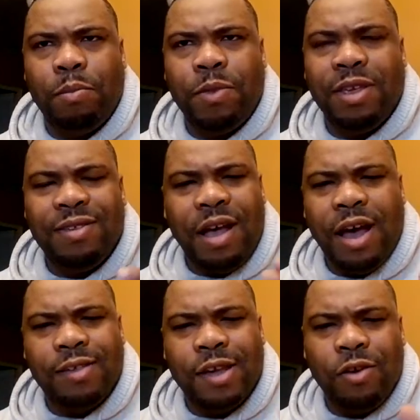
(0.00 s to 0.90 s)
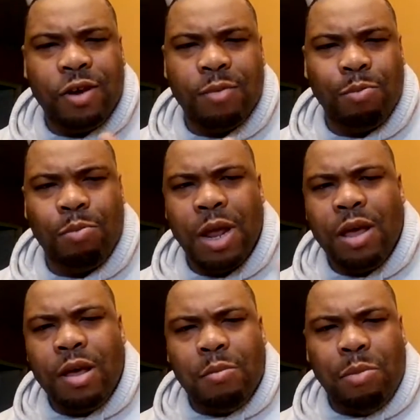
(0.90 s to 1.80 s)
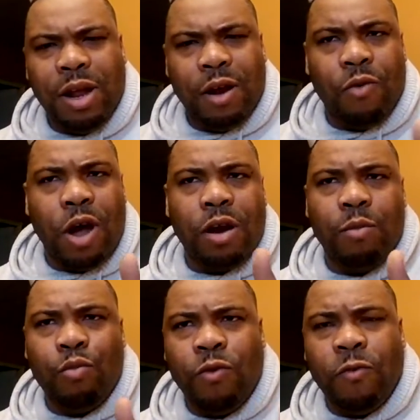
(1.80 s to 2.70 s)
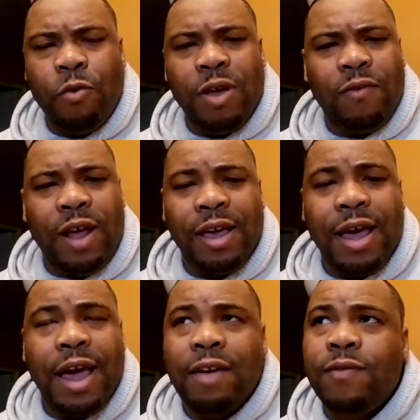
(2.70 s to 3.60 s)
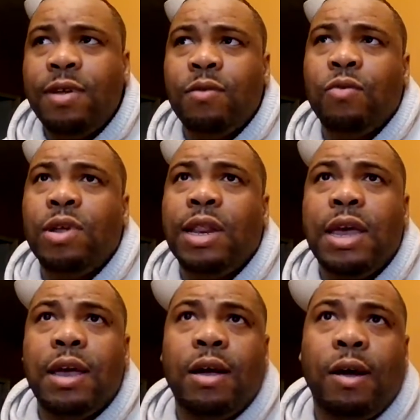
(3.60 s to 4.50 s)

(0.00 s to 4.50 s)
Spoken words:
designs that you could play around and move with. Like I haven't really